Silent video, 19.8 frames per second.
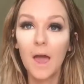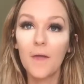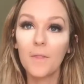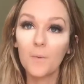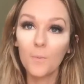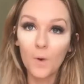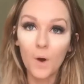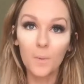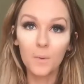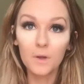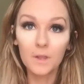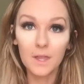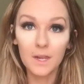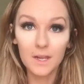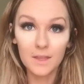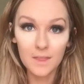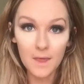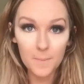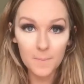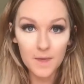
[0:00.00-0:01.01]
And then while we're
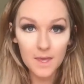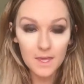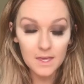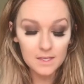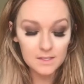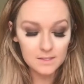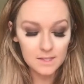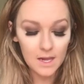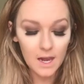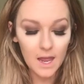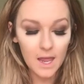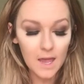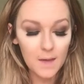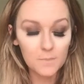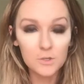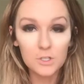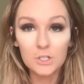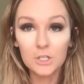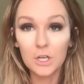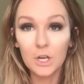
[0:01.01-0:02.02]
letting that baking sit, I
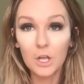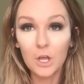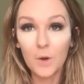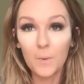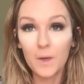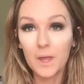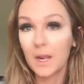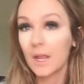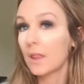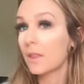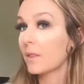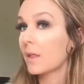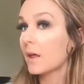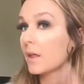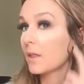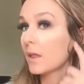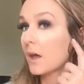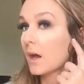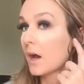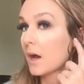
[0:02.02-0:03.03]
am just gonna go in and
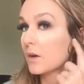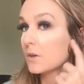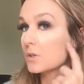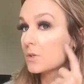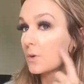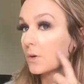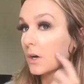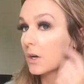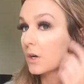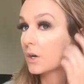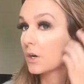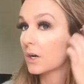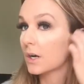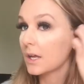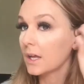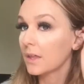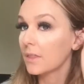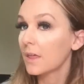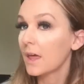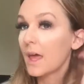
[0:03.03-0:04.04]
lightly contour
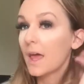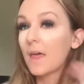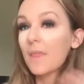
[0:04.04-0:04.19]
underneath.